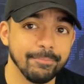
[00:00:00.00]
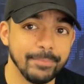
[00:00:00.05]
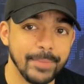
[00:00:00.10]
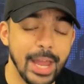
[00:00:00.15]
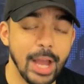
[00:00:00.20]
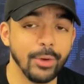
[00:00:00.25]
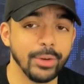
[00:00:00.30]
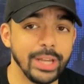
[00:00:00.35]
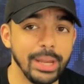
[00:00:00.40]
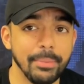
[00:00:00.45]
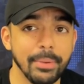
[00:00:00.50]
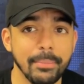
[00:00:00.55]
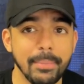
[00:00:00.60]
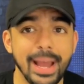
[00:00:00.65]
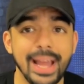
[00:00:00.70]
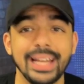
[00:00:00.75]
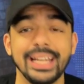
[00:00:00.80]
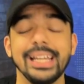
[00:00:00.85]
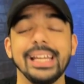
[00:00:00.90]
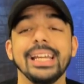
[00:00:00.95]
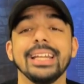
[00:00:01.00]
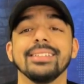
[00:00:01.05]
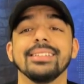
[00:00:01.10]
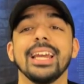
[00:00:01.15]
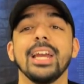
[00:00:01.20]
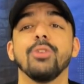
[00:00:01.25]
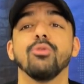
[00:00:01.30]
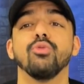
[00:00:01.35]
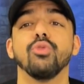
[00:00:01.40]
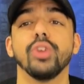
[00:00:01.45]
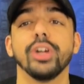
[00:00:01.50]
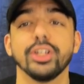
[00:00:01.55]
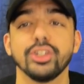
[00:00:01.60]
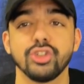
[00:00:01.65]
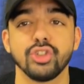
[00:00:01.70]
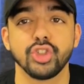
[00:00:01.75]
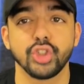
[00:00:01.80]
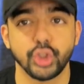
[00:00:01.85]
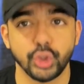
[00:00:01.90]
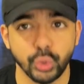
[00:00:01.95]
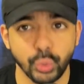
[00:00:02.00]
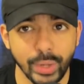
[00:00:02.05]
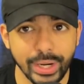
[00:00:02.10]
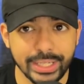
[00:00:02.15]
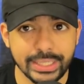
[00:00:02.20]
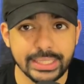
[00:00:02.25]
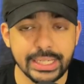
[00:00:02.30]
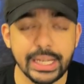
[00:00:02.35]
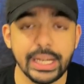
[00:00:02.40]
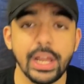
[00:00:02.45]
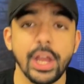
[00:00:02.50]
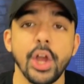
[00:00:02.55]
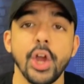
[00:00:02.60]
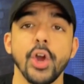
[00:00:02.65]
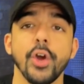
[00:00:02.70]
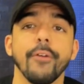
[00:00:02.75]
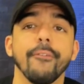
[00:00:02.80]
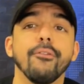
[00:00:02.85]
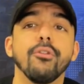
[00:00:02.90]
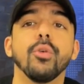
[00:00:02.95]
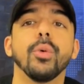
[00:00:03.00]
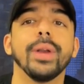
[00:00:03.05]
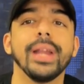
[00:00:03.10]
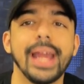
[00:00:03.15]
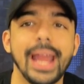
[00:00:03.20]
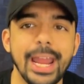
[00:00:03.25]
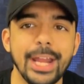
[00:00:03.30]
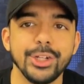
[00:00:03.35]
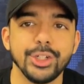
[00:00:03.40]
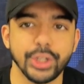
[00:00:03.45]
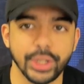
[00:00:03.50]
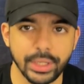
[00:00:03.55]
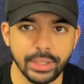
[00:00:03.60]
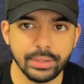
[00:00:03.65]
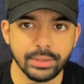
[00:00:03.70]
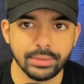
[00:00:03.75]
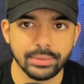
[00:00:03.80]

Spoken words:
Now, keep in mind, he is a restricted free agent.